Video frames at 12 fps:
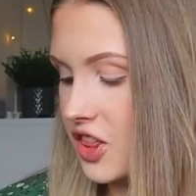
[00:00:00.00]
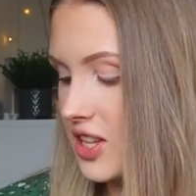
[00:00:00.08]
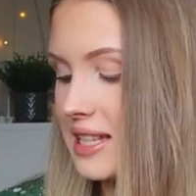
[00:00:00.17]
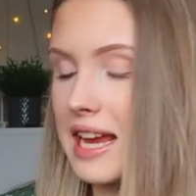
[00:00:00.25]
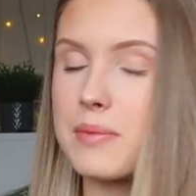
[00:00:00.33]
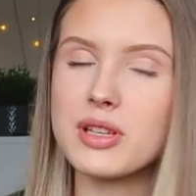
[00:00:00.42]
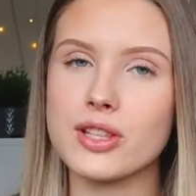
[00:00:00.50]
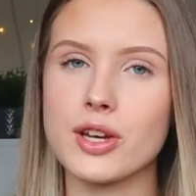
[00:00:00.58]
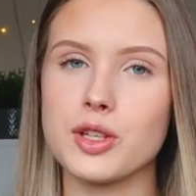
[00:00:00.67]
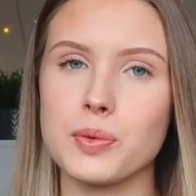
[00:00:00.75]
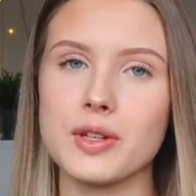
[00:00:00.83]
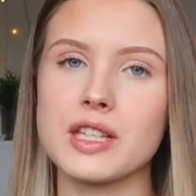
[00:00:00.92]
the same as
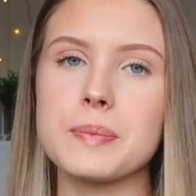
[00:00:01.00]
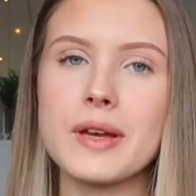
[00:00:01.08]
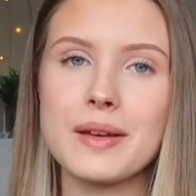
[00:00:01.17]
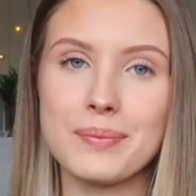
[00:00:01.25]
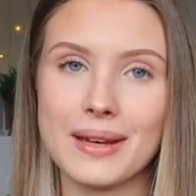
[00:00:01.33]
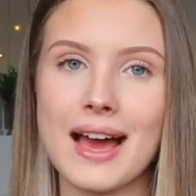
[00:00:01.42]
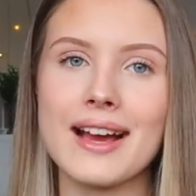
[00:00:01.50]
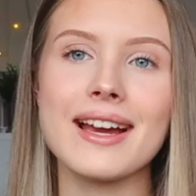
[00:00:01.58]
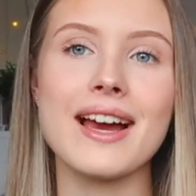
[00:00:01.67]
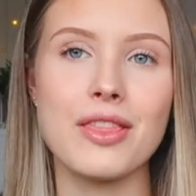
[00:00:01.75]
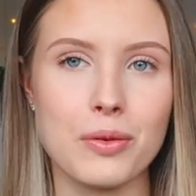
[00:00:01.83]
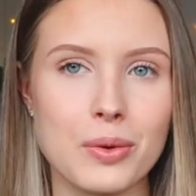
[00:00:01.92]
those ones, but in black
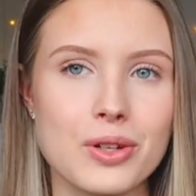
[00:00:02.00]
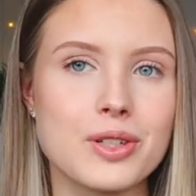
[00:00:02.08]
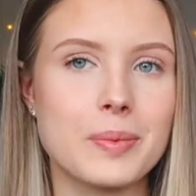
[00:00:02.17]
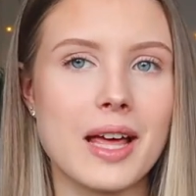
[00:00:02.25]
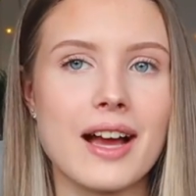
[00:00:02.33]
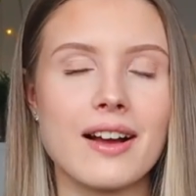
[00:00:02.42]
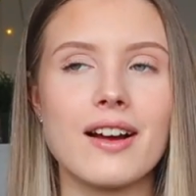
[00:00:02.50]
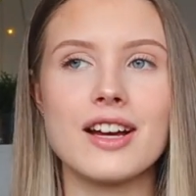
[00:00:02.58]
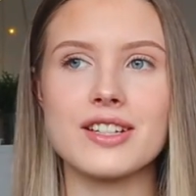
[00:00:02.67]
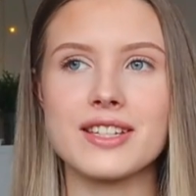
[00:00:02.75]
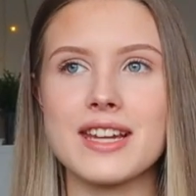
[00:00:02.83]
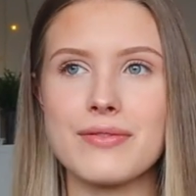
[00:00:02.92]
and the wash black. I
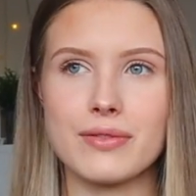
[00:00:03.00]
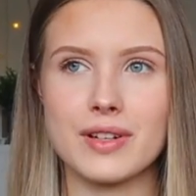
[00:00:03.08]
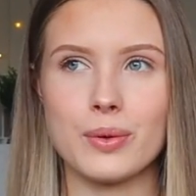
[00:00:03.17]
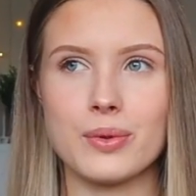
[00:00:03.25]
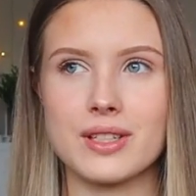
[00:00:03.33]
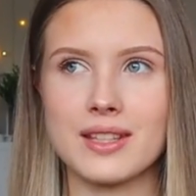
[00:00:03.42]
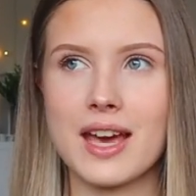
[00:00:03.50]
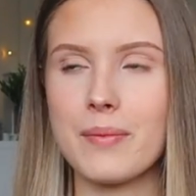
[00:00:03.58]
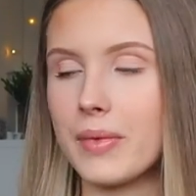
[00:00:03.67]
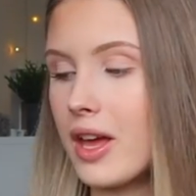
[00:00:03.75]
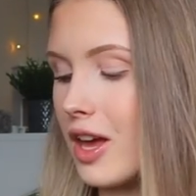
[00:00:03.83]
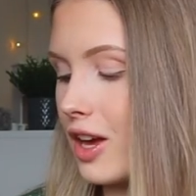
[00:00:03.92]
just never reordered
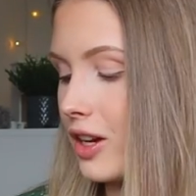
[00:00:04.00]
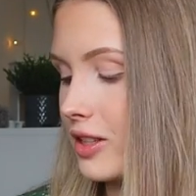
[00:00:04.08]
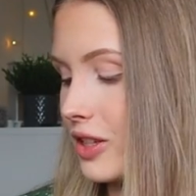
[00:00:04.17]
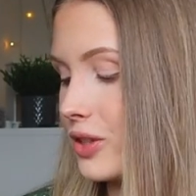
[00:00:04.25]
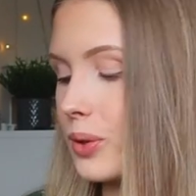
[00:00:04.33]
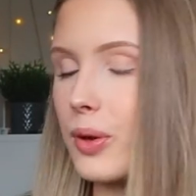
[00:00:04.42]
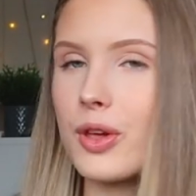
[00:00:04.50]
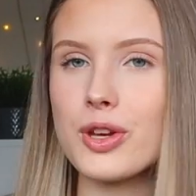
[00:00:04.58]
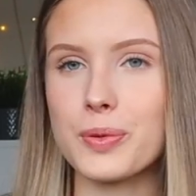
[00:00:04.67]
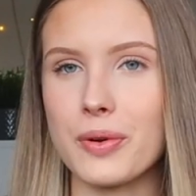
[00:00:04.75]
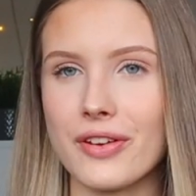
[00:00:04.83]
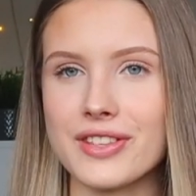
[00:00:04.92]
them because I saw
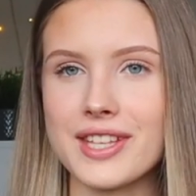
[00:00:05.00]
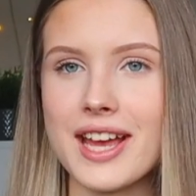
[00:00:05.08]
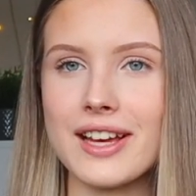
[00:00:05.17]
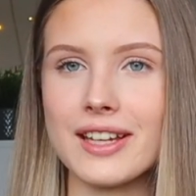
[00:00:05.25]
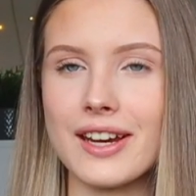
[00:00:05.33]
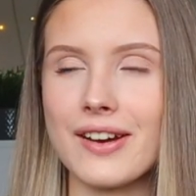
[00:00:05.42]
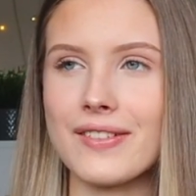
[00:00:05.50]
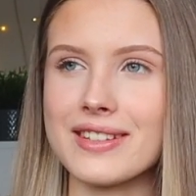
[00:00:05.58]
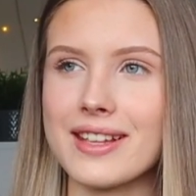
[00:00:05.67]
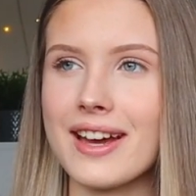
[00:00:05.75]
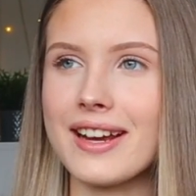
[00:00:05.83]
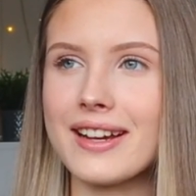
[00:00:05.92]
those were on sale and I was
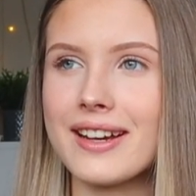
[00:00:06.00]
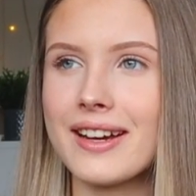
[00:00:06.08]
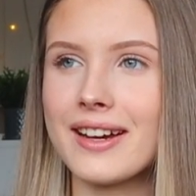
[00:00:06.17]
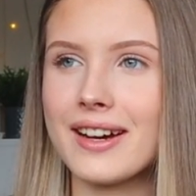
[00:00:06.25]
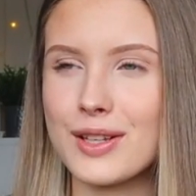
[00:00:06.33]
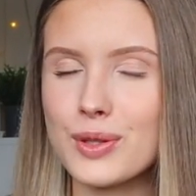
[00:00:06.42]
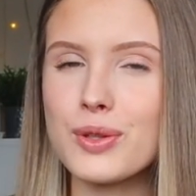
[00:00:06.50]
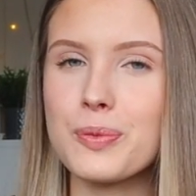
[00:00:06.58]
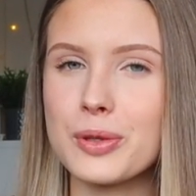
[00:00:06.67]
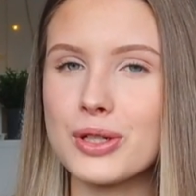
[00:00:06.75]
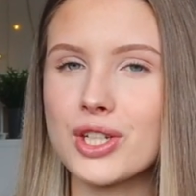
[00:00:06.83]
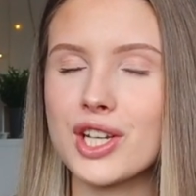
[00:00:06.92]
like, I saw the
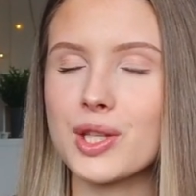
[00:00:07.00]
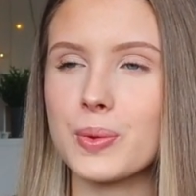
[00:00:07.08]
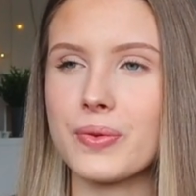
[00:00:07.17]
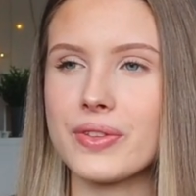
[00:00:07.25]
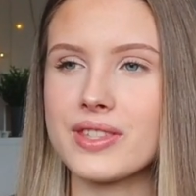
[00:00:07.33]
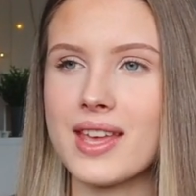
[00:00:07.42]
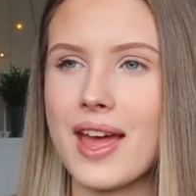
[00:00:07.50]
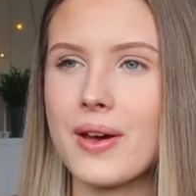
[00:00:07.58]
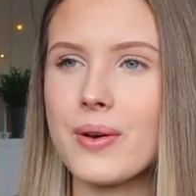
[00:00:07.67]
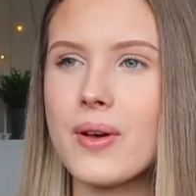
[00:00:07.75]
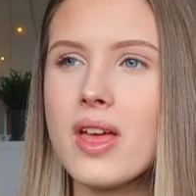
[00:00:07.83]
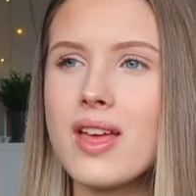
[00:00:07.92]
blue jeans were on
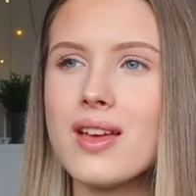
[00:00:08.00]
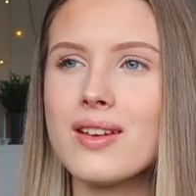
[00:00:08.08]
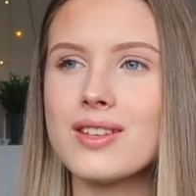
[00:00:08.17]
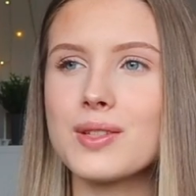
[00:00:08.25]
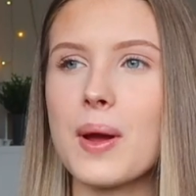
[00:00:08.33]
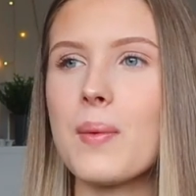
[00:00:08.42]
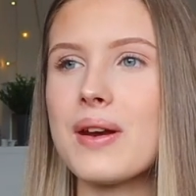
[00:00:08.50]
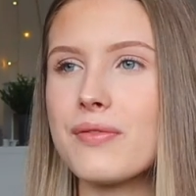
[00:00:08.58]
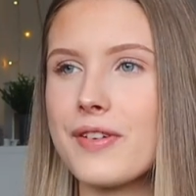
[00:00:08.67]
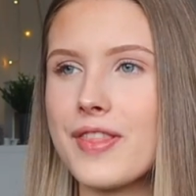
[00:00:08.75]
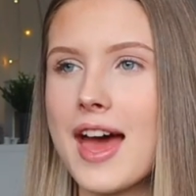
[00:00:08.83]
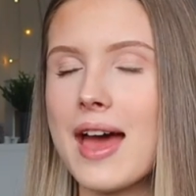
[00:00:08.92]
sale. So I went
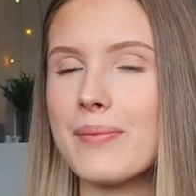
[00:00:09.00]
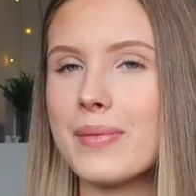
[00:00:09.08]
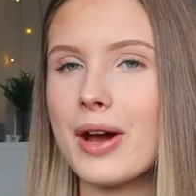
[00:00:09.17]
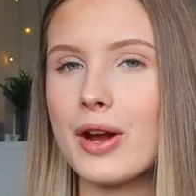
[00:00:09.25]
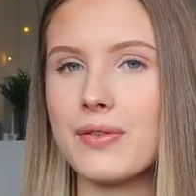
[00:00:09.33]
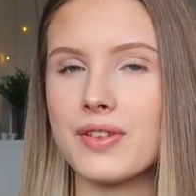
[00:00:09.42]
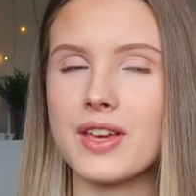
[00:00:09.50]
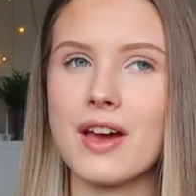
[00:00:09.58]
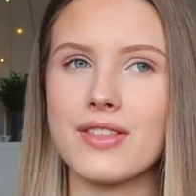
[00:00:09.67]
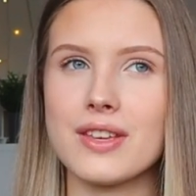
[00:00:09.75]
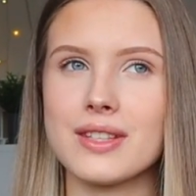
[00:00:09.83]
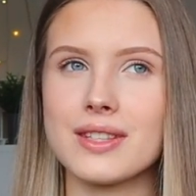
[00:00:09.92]
for them over the
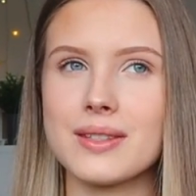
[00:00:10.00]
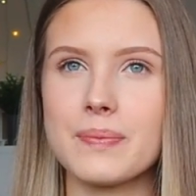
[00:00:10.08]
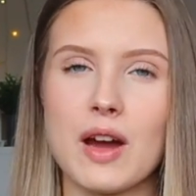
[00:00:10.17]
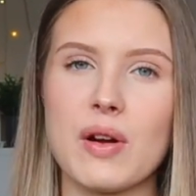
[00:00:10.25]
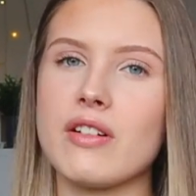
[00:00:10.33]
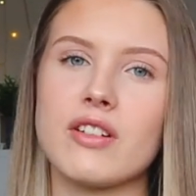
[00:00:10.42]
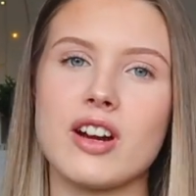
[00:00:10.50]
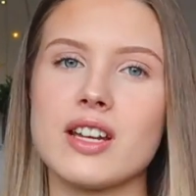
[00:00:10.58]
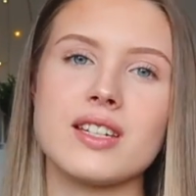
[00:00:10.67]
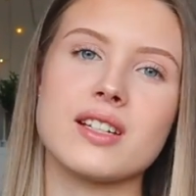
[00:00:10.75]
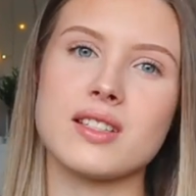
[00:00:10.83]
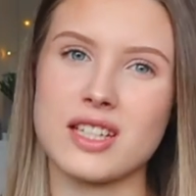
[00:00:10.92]
others. Now I
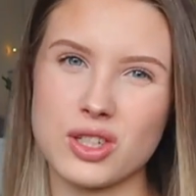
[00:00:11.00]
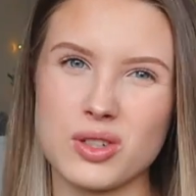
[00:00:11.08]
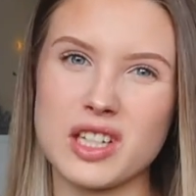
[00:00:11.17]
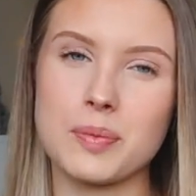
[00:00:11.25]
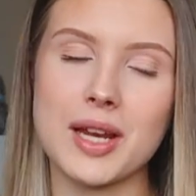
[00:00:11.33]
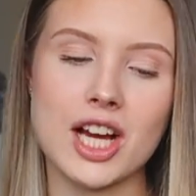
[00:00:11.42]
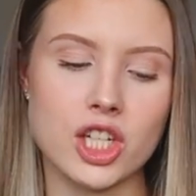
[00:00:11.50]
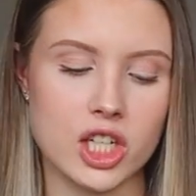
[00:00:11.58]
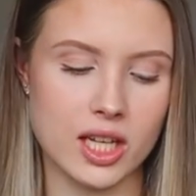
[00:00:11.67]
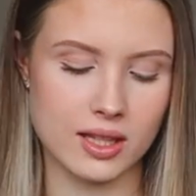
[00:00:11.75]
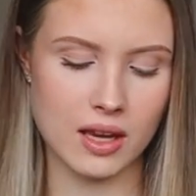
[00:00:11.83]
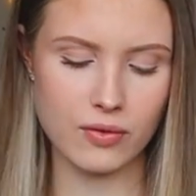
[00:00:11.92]
regret it because I do need black
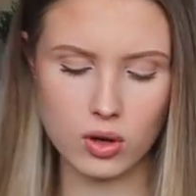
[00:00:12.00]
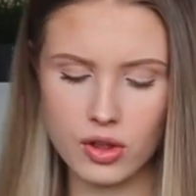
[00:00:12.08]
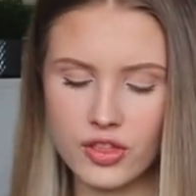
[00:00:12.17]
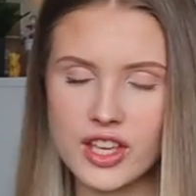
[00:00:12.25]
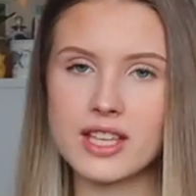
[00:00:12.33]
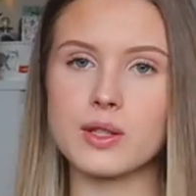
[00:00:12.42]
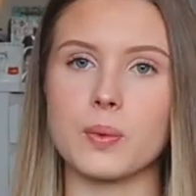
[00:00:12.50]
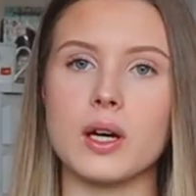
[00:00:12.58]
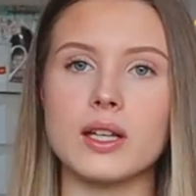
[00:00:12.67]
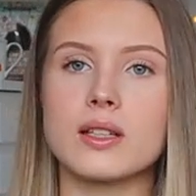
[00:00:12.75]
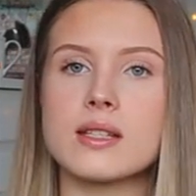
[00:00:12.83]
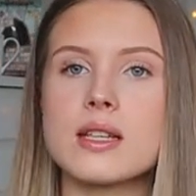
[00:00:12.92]
jeans. I've got these
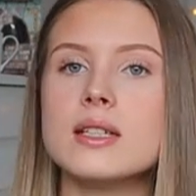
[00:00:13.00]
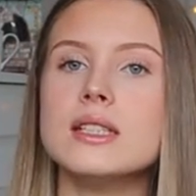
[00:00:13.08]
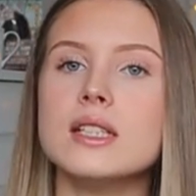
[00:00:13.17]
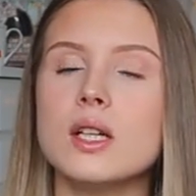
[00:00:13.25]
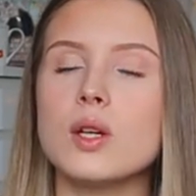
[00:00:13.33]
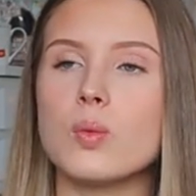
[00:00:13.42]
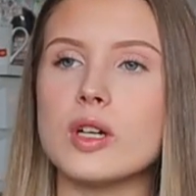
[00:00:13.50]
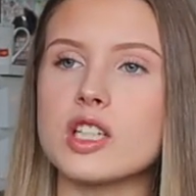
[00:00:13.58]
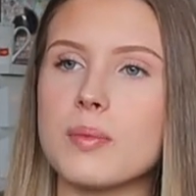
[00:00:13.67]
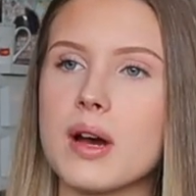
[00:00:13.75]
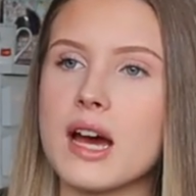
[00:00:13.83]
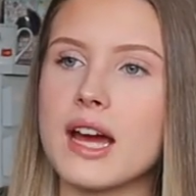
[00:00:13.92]
ones, which
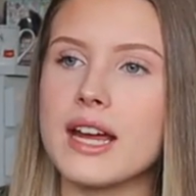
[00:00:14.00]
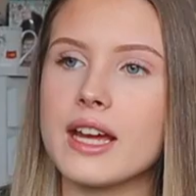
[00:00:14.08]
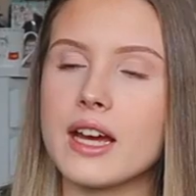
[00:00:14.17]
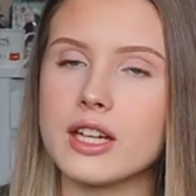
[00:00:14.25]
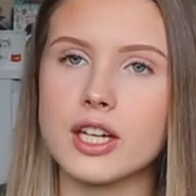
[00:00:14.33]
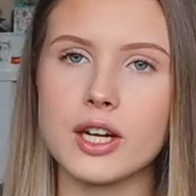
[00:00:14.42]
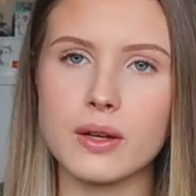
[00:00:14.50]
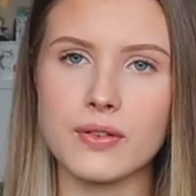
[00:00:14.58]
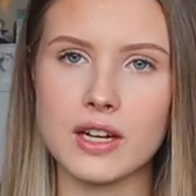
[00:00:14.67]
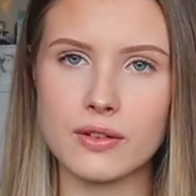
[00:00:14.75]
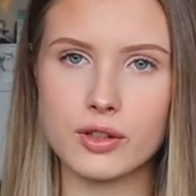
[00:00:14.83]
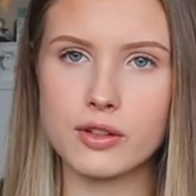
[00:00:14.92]
are my, I don't know if
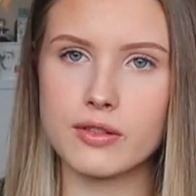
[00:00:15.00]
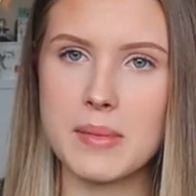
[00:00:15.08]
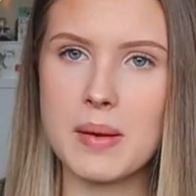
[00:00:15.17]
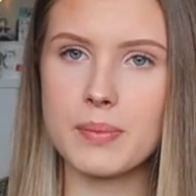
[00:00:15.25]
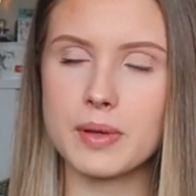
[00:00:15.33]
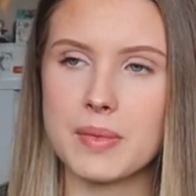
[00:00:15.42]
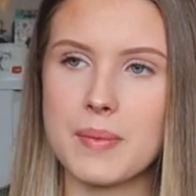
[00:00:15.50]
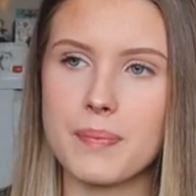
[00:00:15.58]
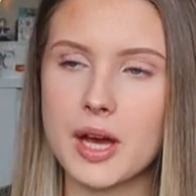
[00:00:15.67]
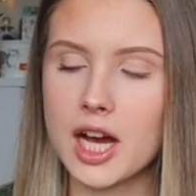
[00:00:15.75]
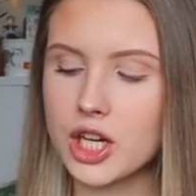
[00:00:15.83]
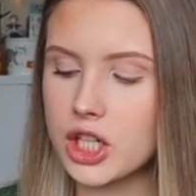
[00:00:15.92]
any of you have remembered, my
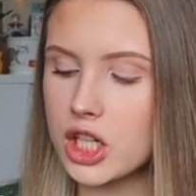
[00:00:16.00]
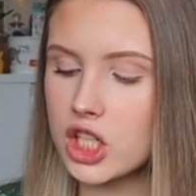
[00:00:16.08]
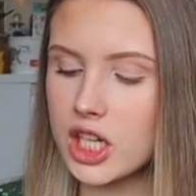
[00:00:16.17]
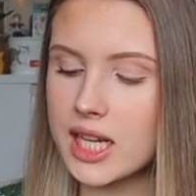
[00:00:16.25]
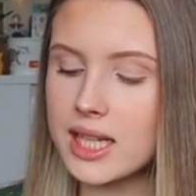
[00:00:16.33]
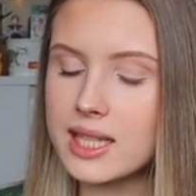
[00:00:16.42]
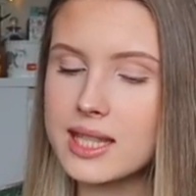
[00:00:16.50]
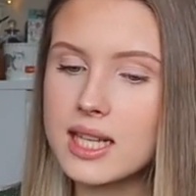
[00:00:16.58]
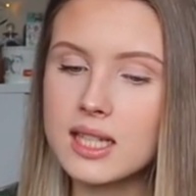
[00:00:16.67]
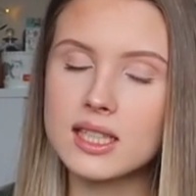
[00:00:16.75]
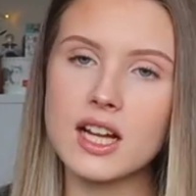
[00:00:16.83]
Bershka jeans.